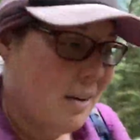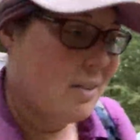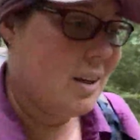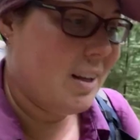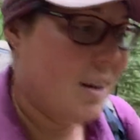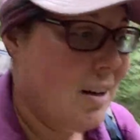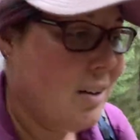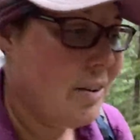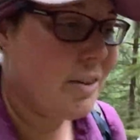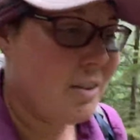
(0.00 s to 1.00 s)
that
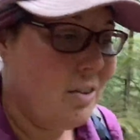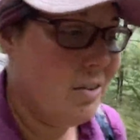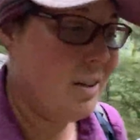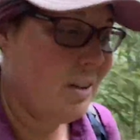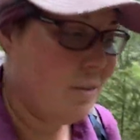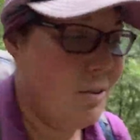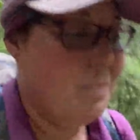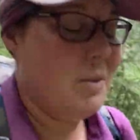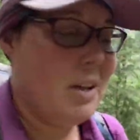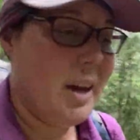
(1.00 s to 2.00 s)
you're gonna see
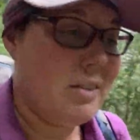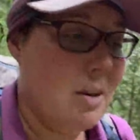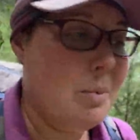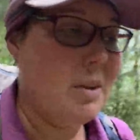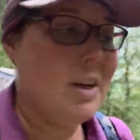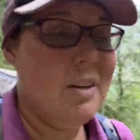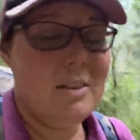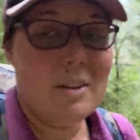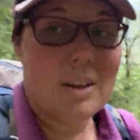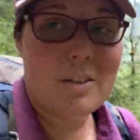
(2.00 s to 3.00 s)
from the last couple of days
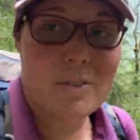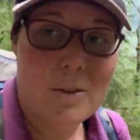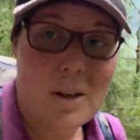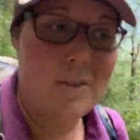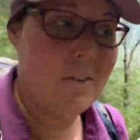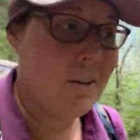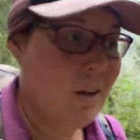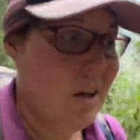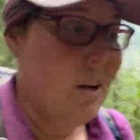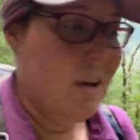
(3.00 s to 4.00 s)
and the next few days
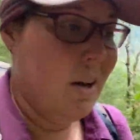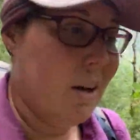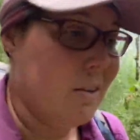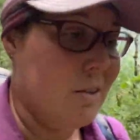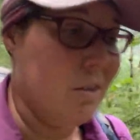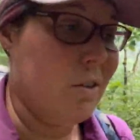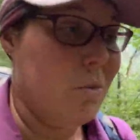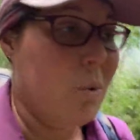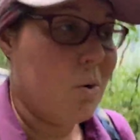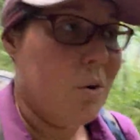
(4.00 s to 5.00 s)
until the
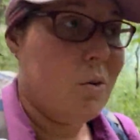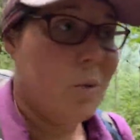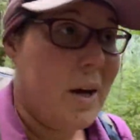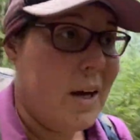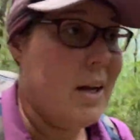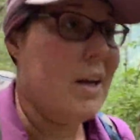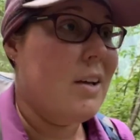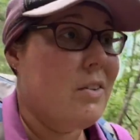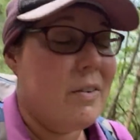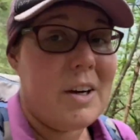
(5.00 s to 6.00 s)
smoke goes away
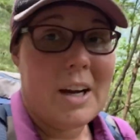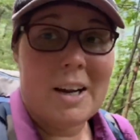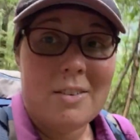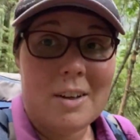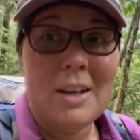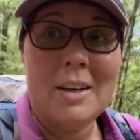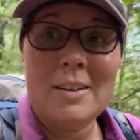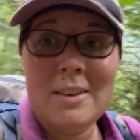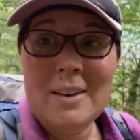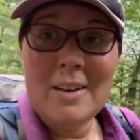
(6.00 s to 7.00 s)
is very hazy.
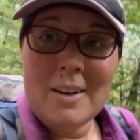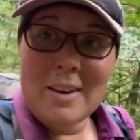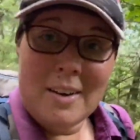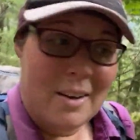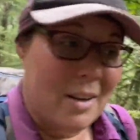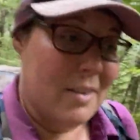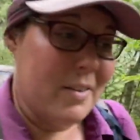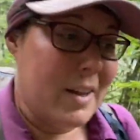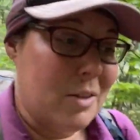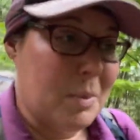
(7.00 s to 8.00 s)

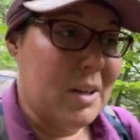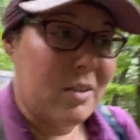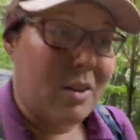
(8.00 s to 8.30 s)
And that's because of the